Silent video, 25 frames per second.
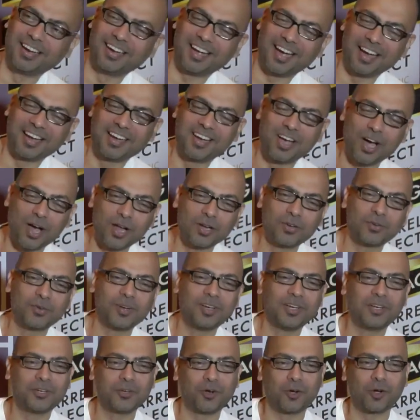I can't
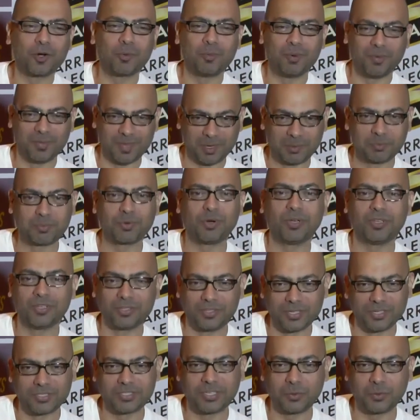really talk about that
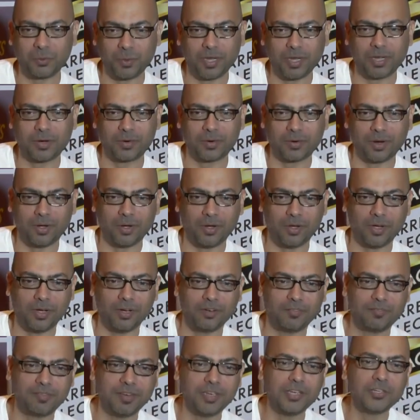project just yet. We
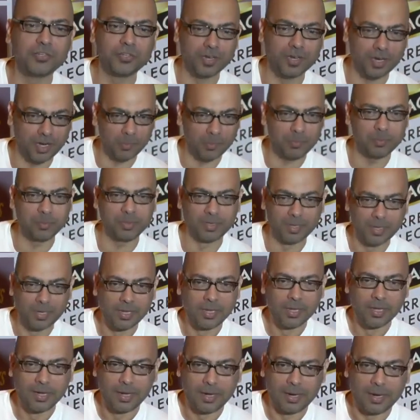are finishing up.
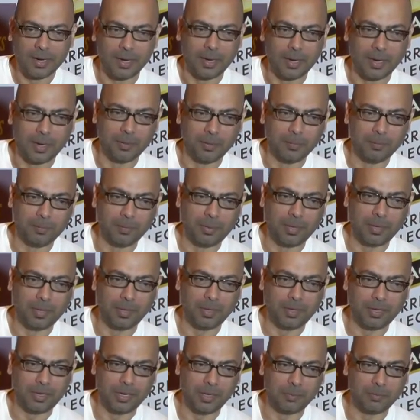
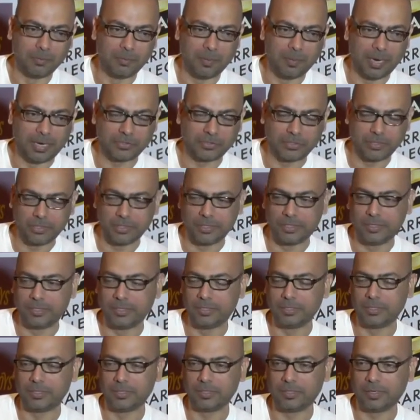I'm
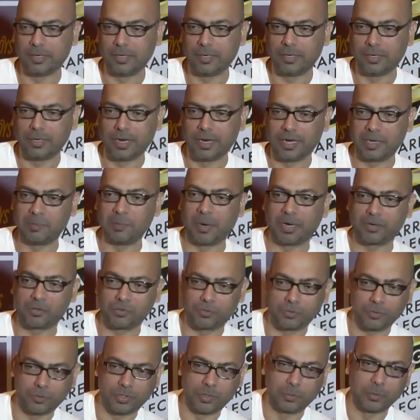actually getting back to
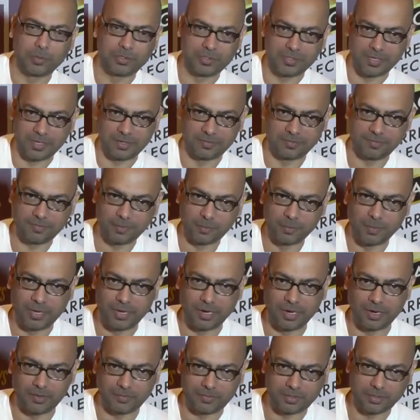shooting with Saif from
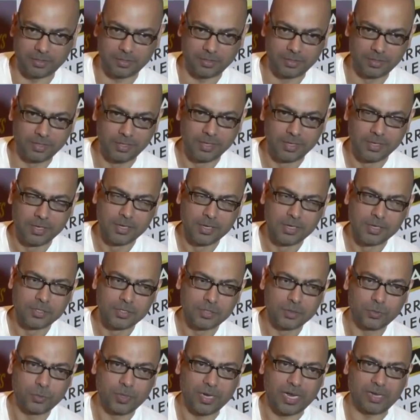day after.
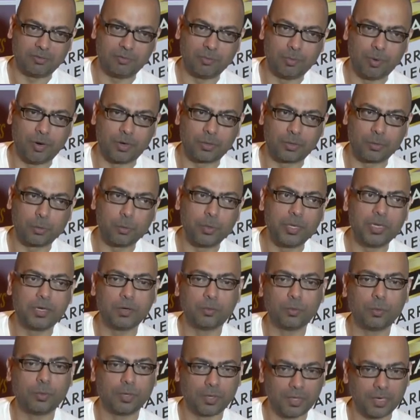So we have about a week
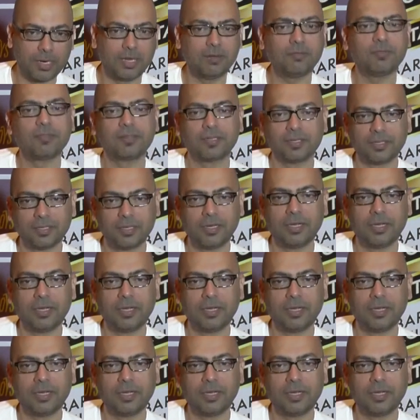of work left.